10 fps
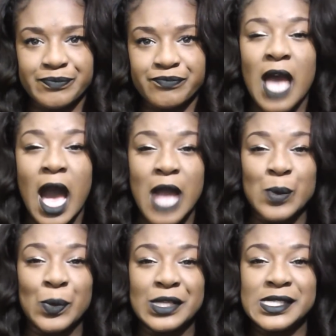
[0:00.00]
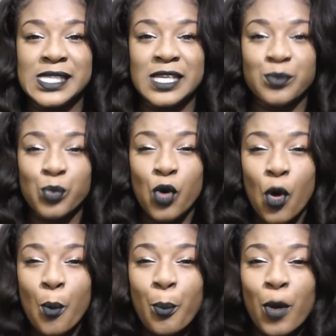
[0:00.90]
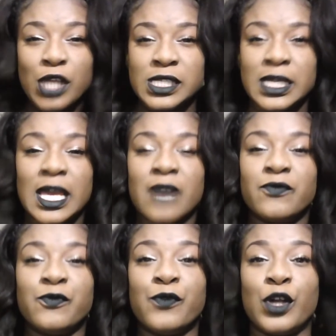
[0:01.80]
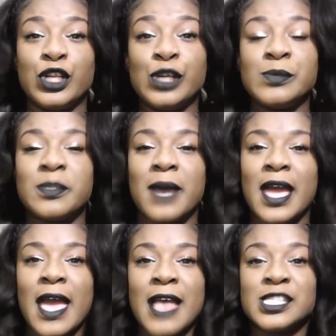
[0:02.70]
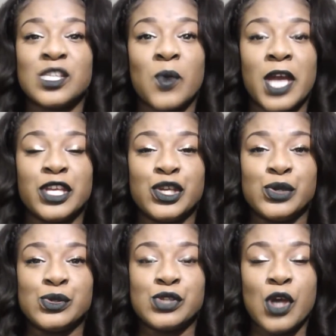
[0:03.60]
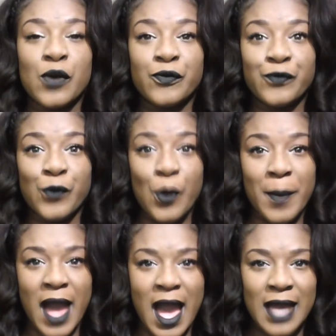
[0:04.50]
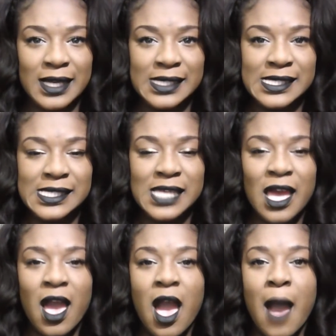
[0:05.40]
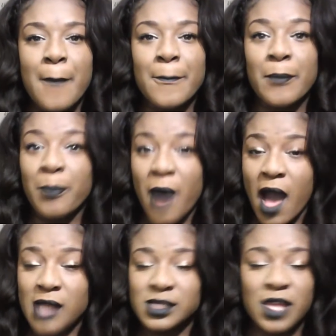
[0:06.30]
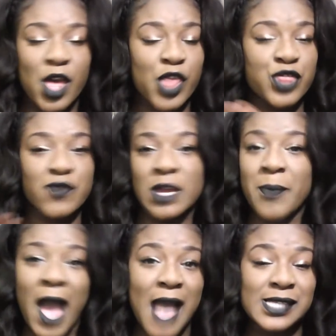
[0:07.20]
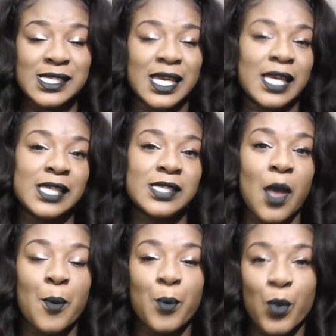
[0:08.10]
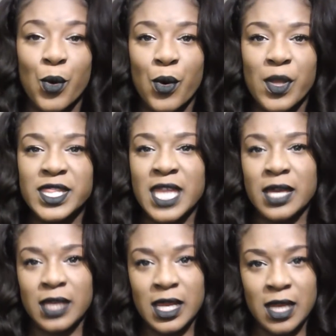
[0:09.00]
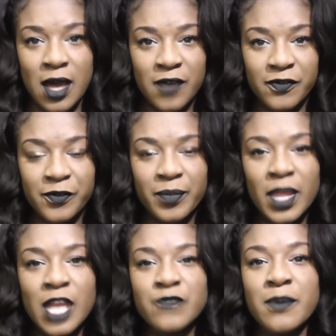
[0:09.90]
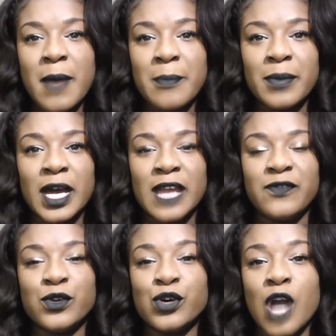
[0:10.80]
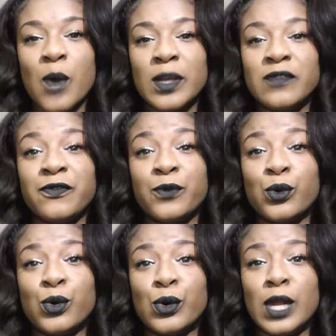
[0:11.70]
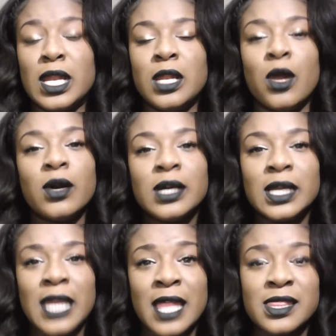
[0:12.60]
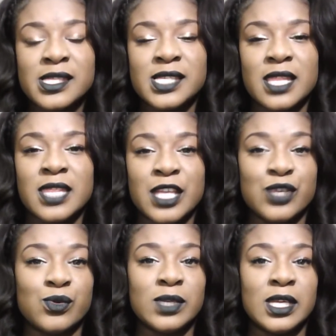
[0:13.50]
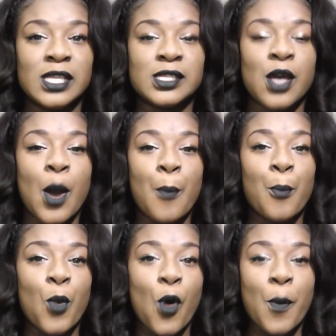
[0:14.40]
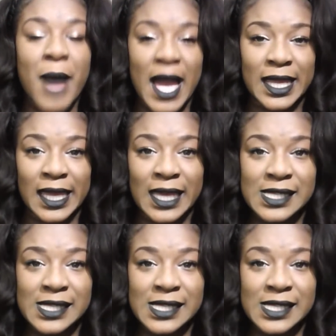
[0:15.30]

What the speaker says: I wanted more body and volume to my hair, so I used 4 packs, but 3 packs is more than enough. Remember, if you're going for longer lengths, then you'll need more packets.